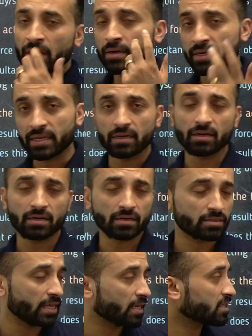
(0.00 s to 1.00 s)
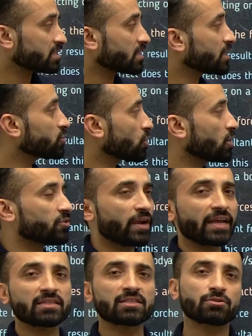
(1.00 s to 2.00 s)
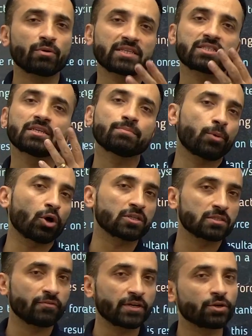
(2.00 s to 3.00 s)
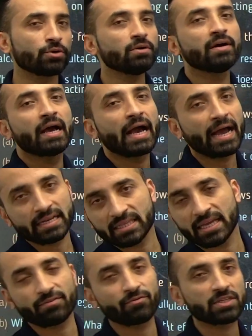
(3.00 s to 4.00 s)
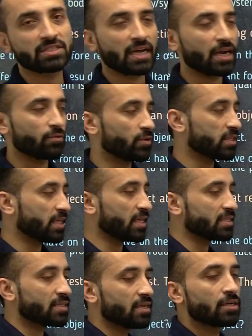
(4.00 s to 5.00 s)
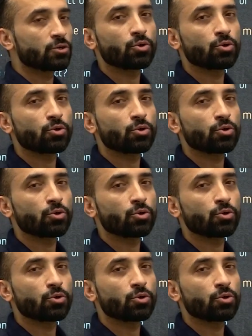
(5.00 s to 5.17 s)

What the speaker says: Take a screenshot, try this question, pause the video, and then we start with this to